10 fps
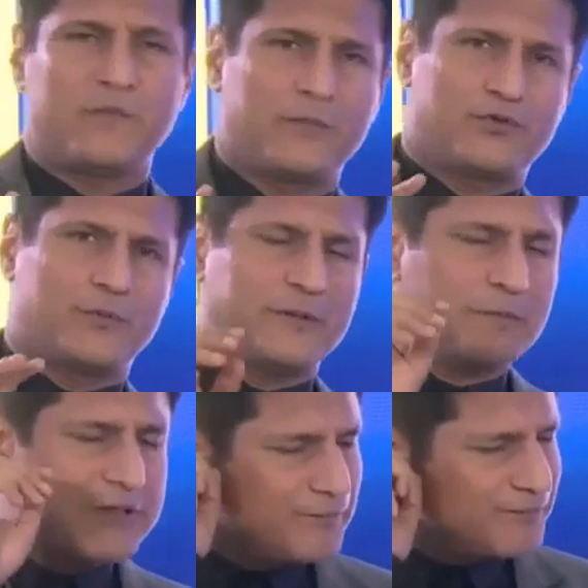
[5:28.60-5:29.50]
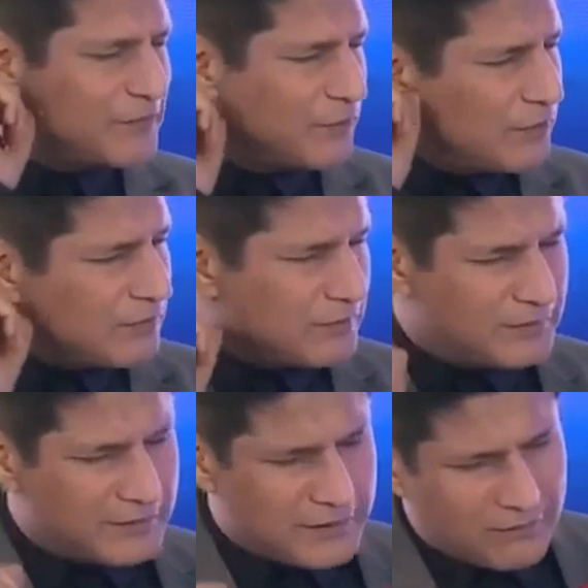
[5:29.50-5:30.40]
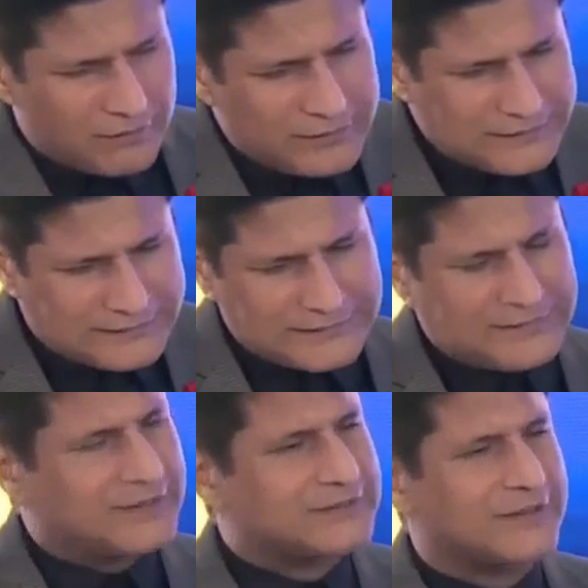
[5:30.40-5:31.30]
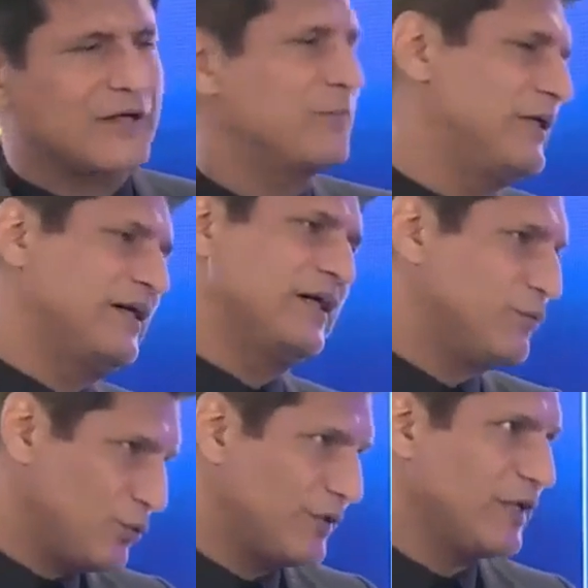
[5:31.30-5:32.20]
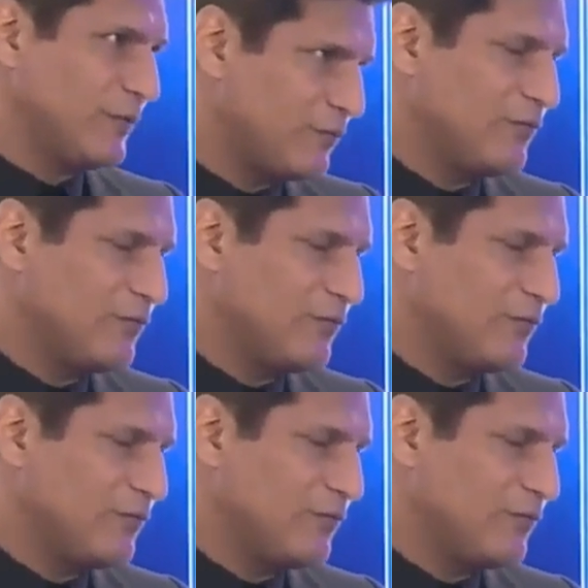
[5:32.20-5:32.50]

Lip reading: premium to me. But, you know, now itna sara build up ho gaya, I